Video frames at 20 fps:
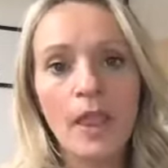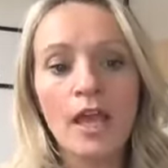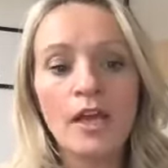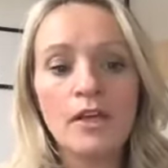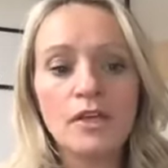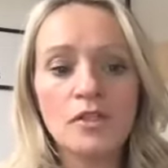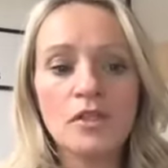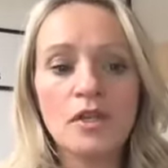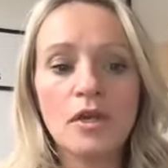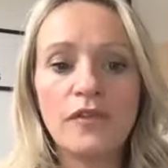
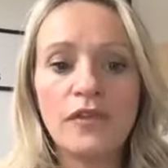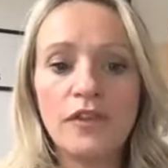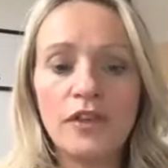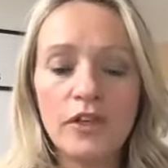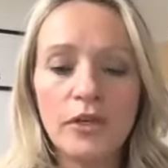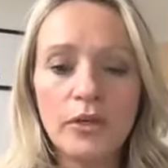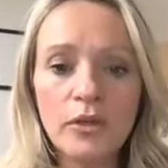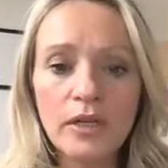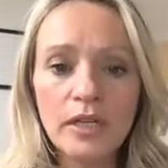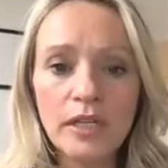So if
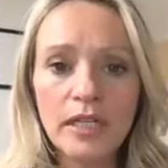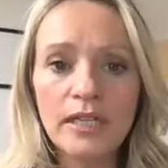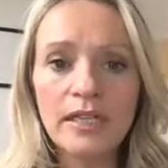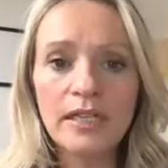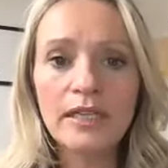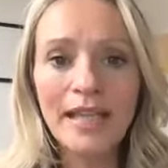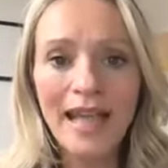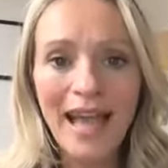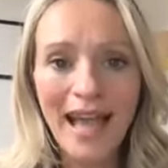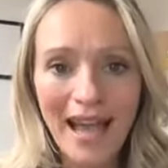you
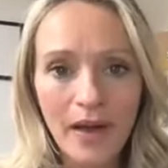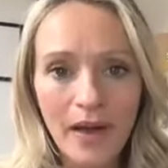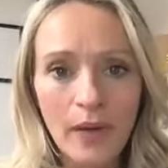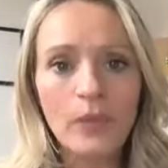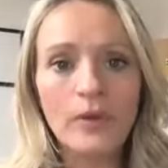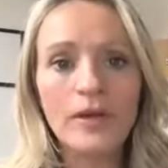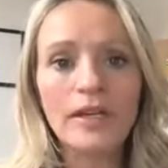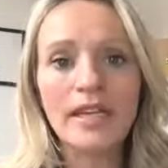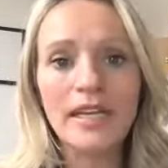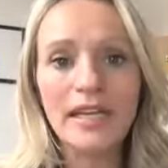can
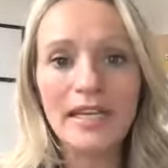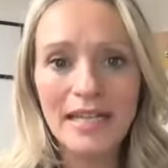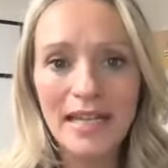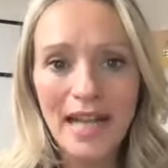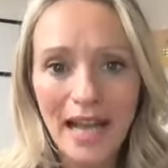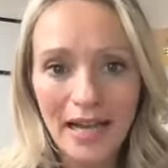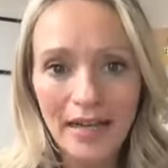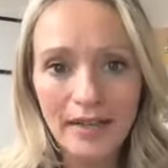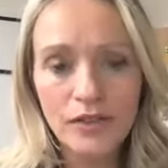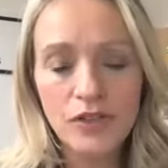now
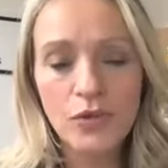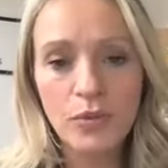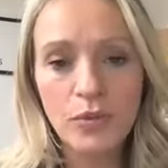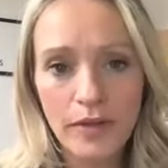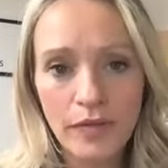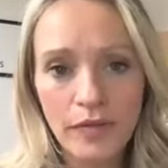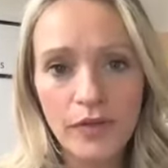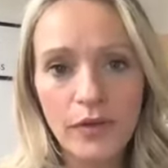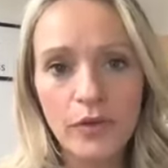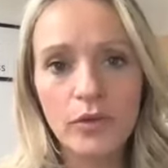connect
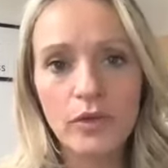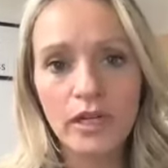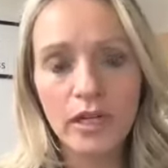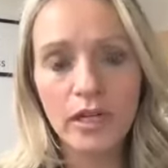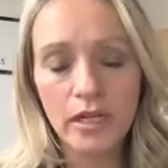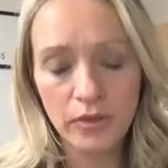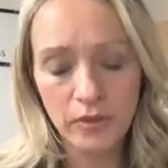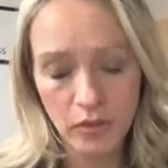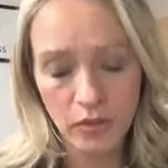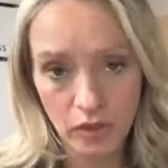with your
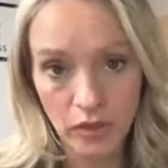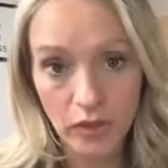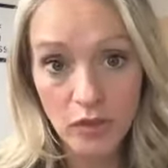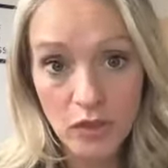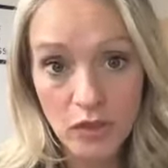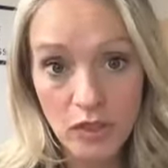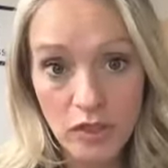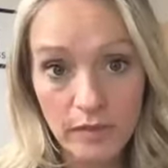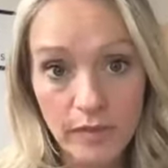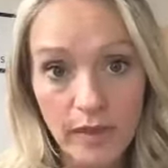
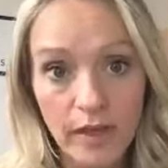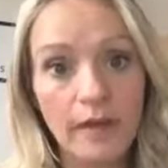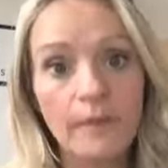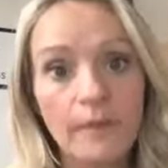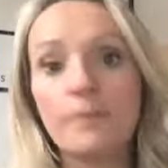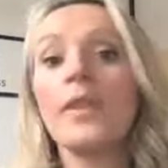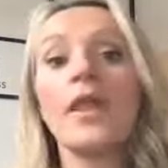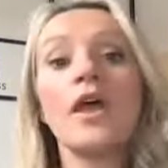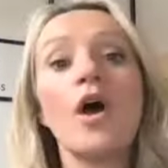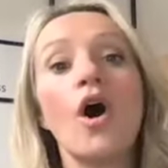customer
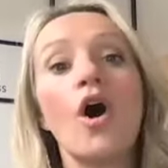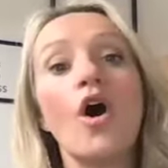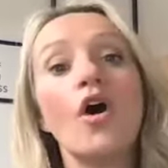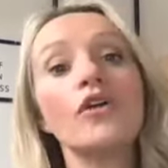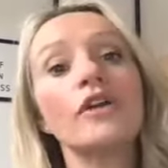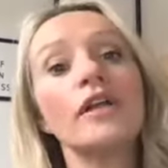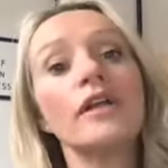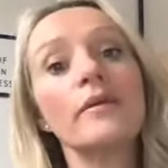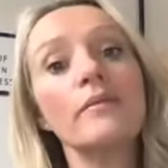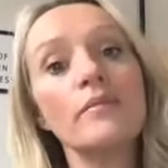on
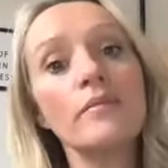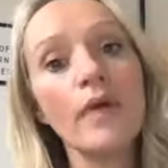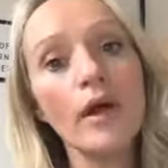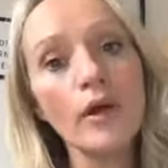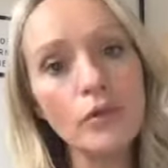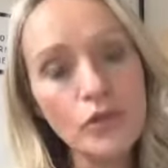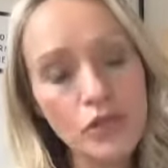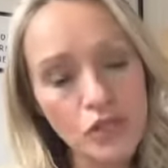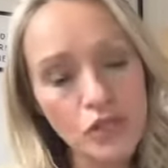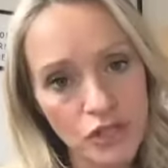an
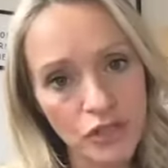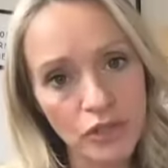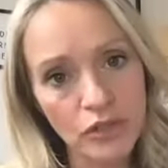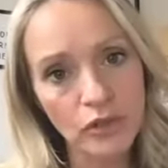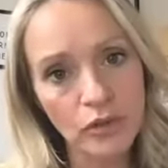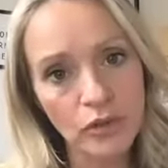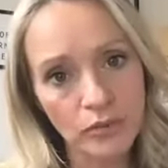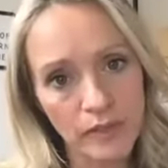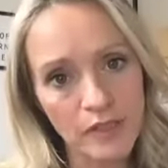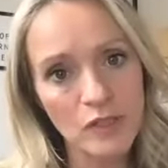
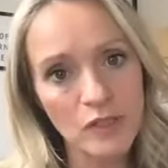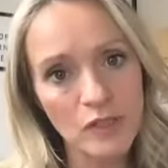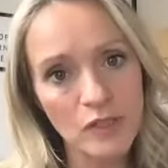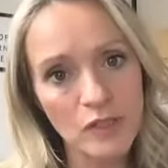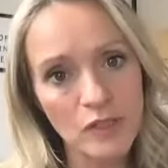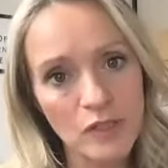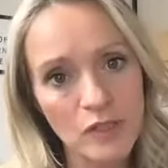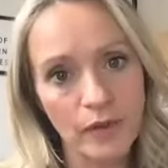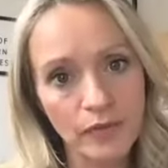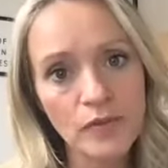emotional
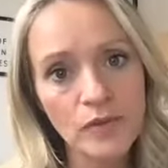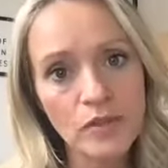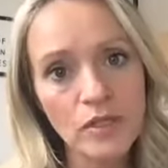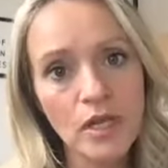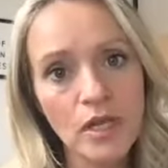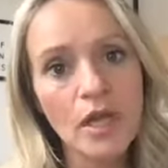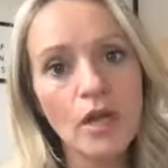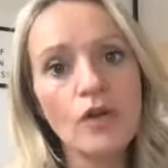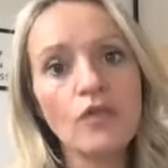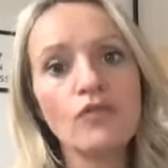
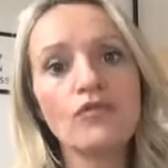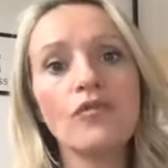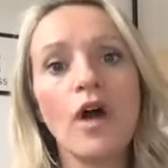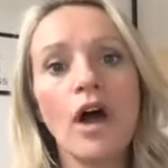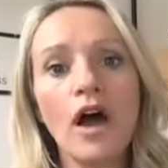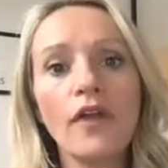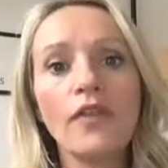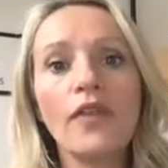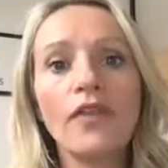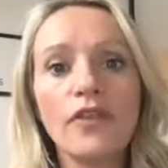response,
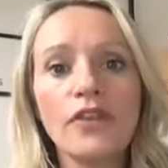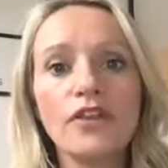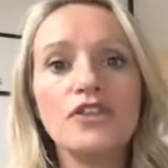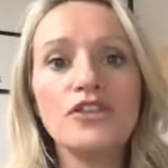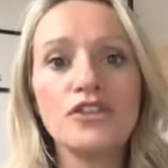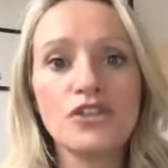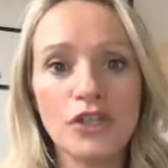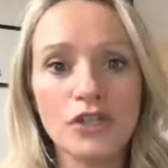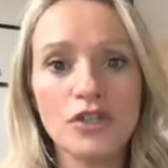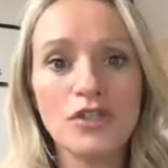rather
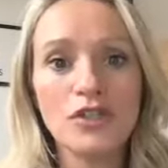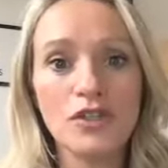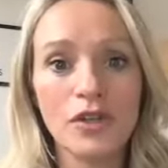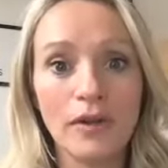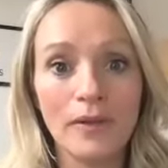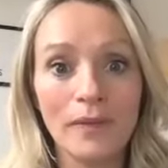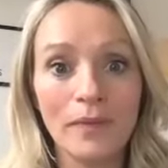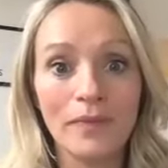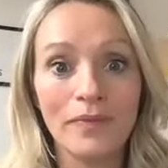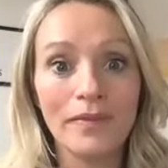than
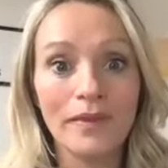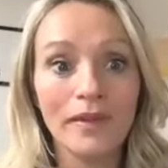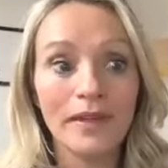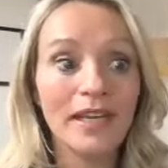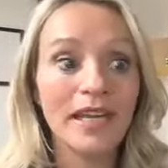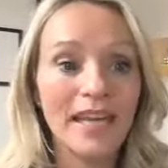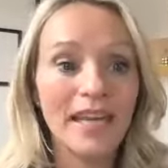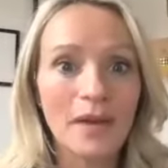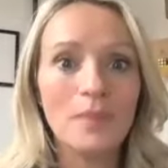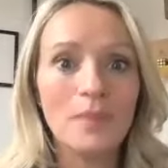just on
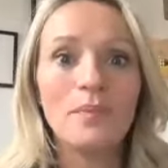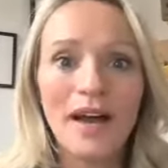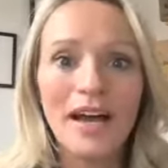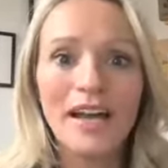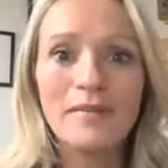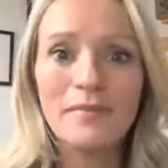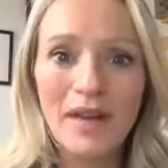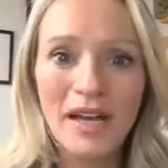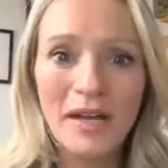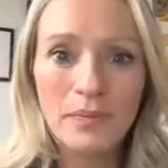here,
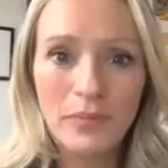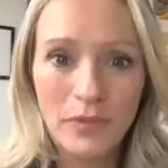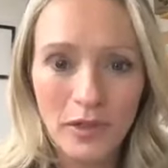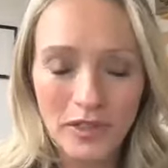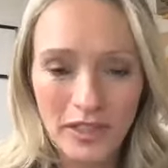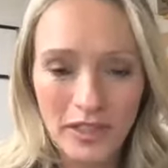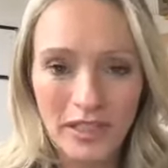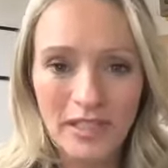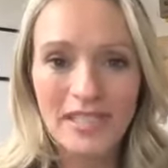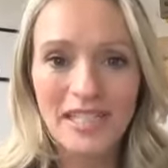buy my
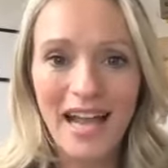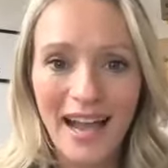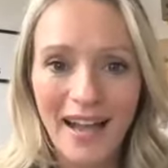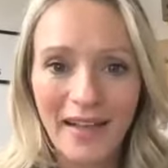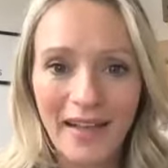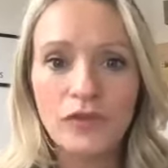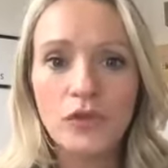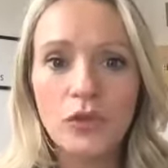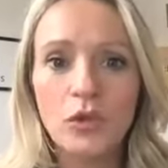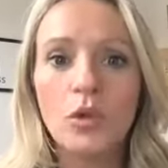product
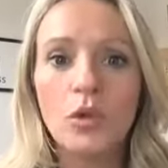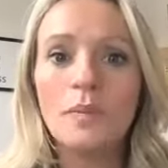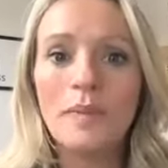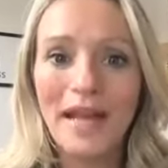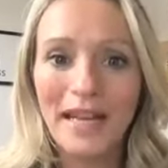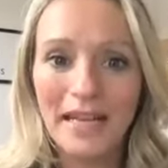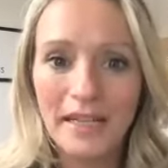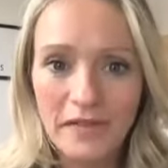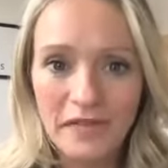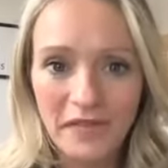and or
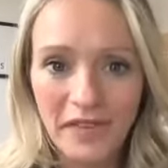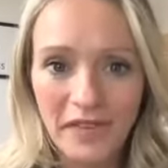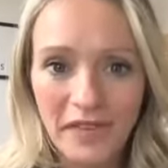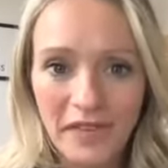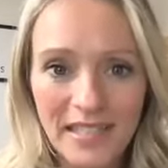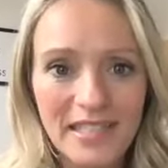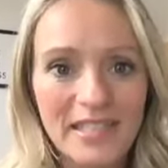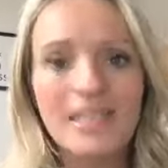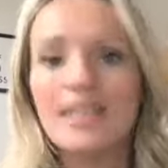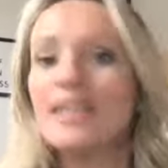
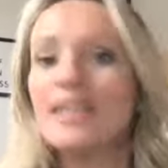benefit,